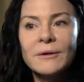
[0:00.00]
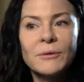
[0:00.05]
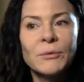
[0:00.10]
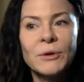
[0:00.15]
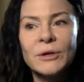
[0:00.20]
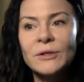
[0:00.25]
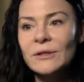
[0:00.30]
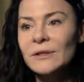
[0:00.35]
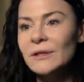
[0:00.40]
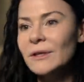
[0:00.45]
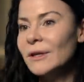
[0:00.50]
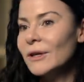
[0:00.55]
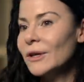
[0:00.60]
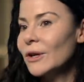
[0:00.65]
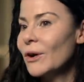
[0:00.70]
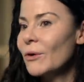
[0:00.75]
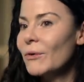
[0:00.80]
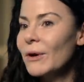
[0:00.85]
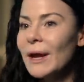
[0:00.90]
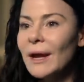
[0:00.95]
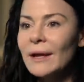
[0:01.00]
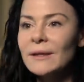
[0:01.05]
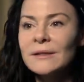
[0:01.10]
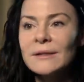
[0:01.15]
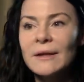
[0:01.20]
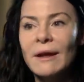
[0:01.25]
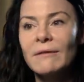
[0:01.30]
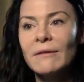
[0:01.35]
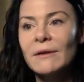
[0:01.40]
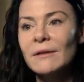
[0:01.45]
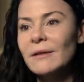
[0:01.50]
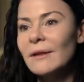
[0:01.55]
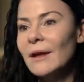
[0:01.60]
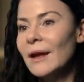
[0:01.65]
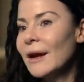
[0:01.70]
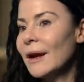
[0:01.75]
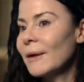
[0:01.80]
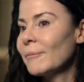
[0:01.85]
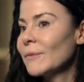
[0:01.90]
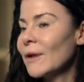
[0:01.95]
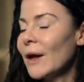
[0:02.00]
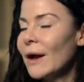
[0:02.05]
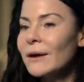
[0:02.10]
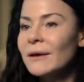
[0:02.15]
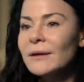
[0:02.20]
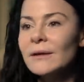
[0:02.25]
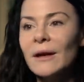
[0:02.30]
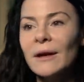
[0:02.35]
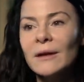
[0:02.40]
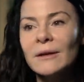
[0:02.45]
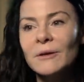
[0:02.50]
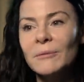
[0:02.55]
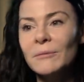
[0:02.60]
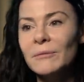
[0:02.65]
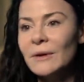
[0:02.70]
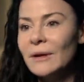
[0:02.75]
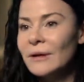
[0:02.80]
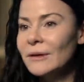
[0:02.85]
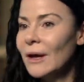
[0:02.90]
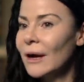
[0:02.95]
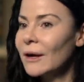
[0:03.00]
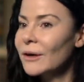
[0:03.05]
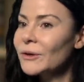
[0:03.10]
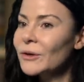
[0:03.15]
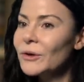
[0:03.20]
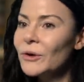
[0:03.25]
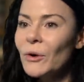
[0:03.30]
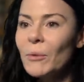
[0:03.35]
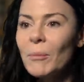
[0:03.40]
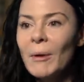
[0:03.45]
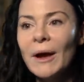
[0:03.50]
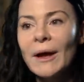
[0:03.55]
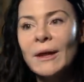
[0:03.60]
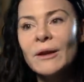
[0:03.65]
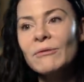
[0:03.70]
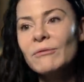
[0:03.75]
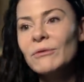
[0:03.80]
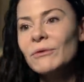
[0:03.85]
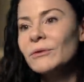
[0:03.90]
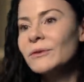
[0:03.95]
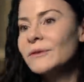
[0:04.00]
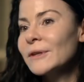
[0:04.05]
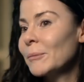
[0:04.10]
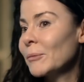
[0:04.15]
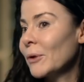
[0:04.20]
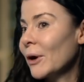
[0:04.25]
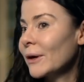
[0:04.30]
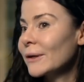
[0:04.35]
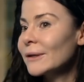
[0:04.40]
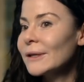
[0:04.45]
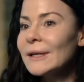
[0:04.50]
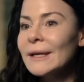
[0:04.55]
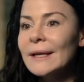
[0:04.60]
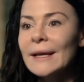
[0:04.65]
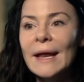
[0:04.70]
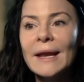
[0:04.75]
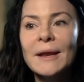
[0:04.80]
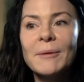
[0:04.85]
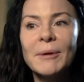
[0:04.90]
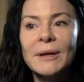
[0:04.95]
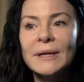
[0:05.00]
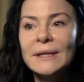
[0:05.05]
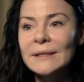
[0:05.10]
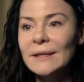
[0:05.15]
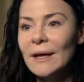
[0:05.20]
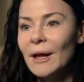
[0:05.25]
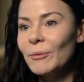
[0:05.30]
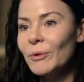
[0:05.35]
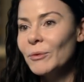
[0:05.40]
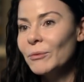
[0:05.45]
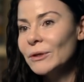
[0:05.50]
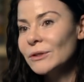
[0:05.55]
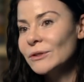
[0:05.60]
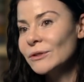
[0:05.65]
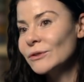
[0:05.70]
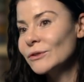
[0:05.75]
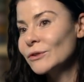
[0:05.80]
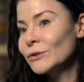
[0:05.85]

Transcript: we're just gonna go against everything, I'm not gonna go by any rules, I'm not gonna let anybody tell me what to